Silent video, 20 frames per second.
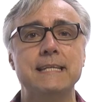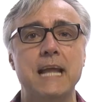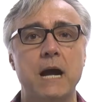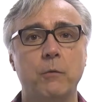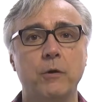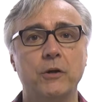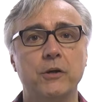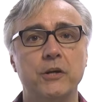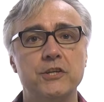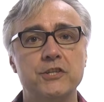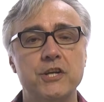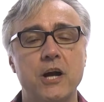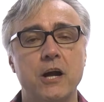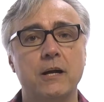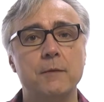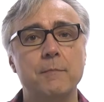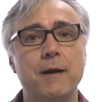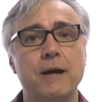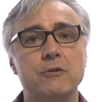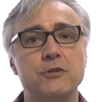Now we're going to
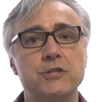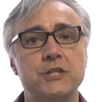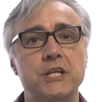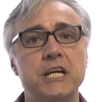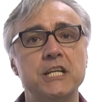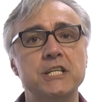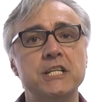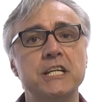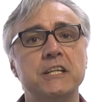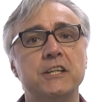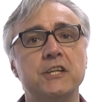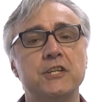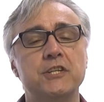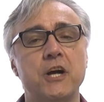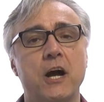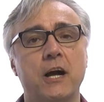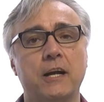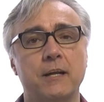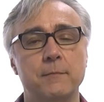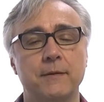talk about changing the
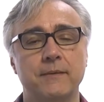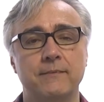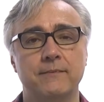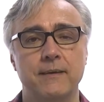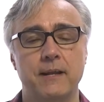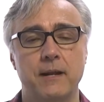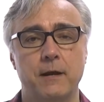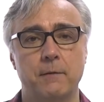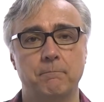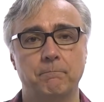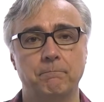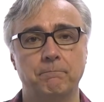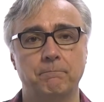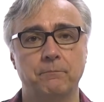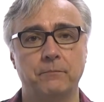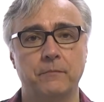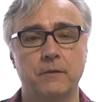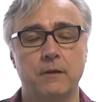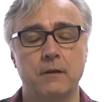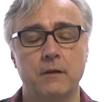document setup.
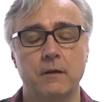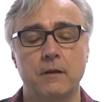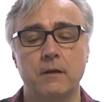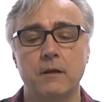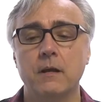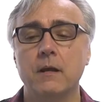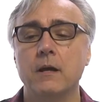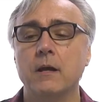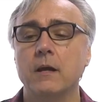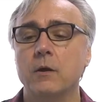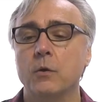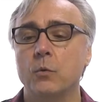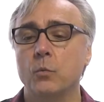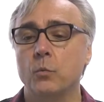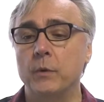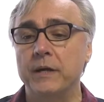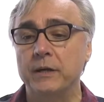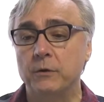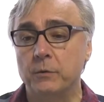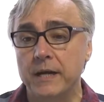
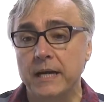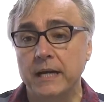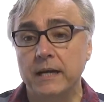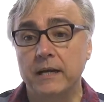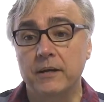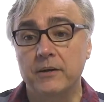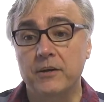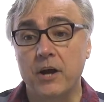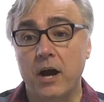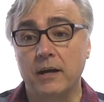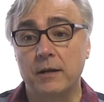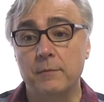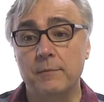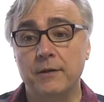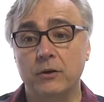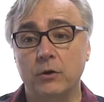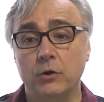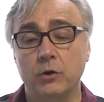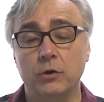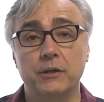We created a
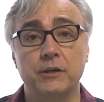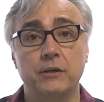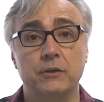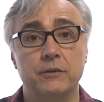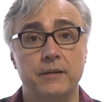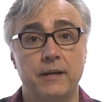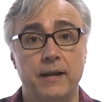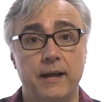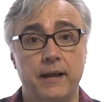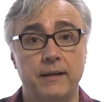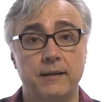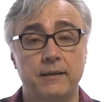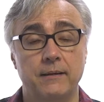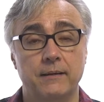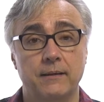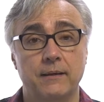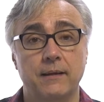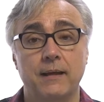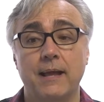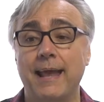document earlier today,
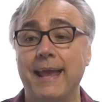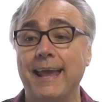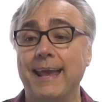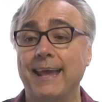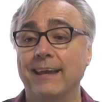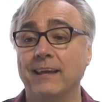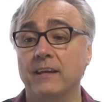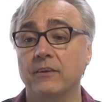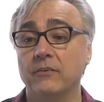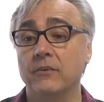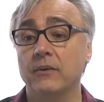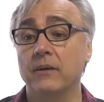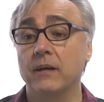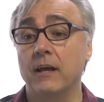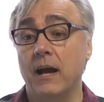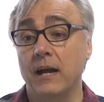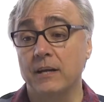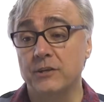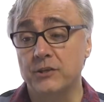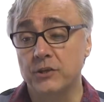and I